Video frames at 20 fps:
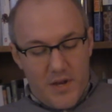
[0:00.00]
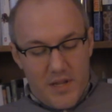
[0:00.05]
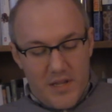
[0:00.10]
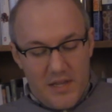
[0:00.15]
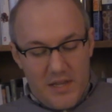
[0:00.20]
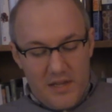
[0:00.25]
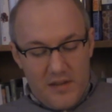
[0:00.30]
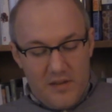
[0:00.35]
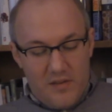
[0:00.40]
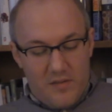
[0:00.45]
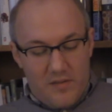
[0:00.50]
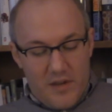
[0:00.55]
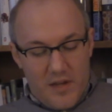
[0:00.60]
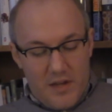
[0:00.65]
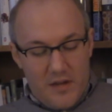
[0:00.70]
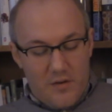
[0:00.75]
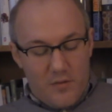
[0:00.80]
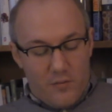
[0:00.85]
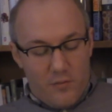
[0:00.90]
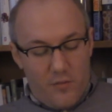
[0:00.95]
is
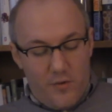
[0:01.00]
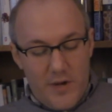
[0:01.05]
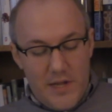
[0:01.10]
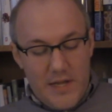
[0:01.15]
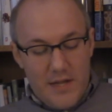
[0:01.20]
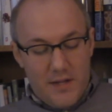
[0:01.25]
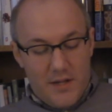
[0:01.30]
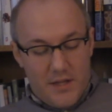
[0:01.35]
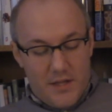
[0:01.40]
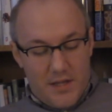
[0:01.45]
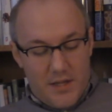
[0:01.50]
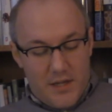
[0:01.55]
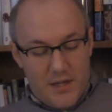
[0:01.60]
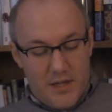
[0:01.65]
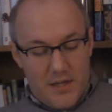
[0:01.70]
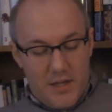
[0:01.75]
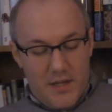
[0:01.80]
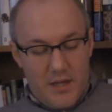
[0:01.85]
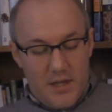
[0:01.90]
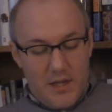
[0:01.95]
it really?
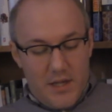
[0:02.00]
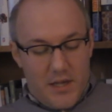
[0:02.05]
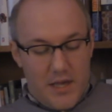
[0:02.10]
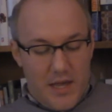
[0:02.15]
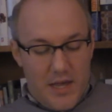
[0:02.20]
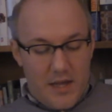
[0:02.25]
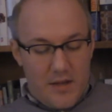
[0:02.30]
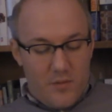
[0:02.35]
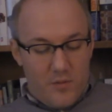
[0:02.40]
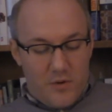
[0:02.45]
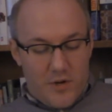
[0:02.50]
Can